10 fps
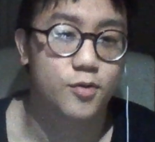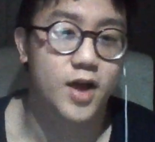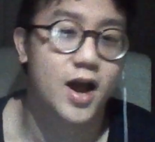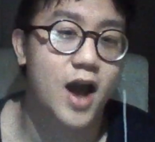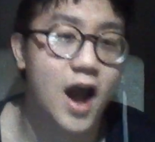
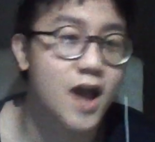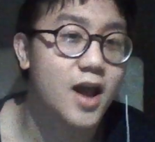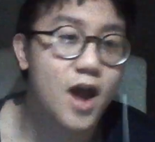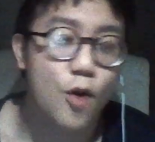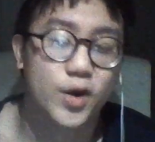Like I, I,
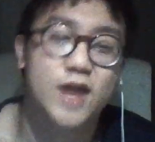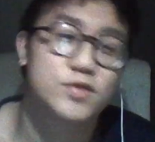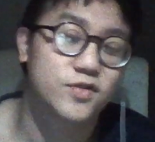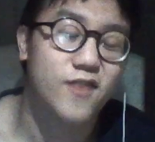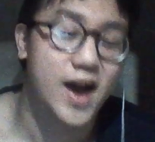when I
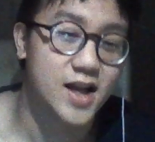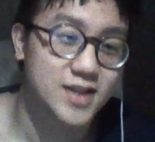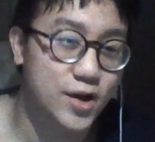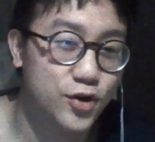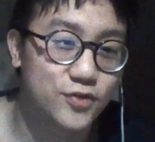was fat,
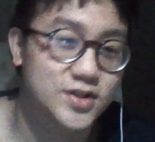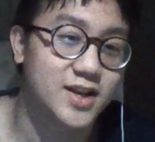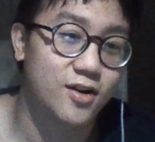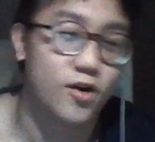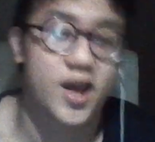I could have
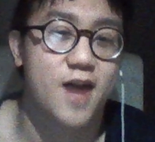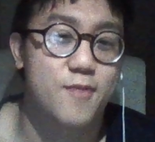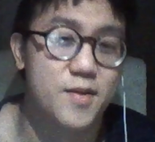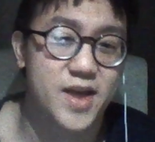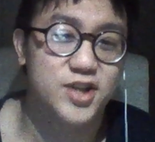said, "Oh yeah,
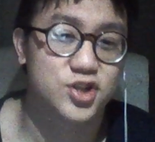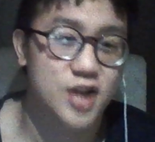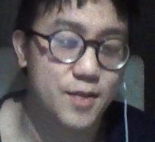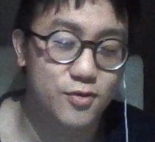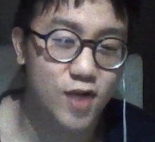I'm Asian.
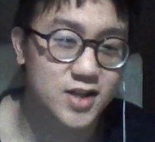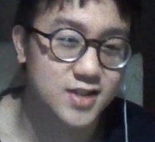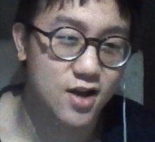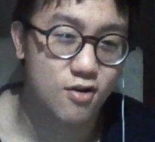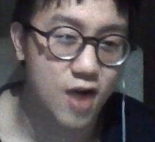I'm a rice
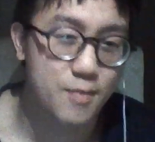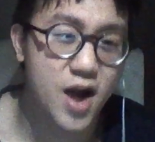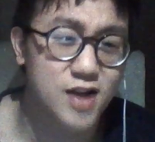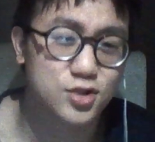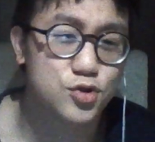cell. My
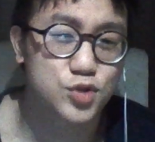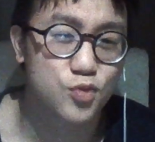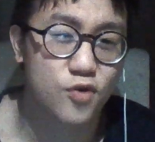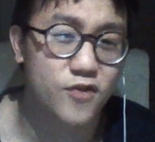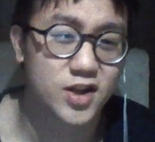eyes are too
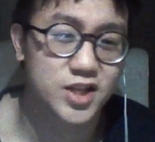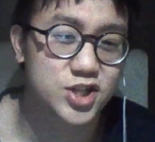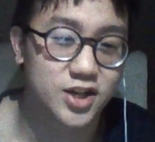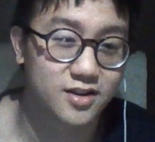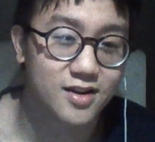small. Fuck this shit."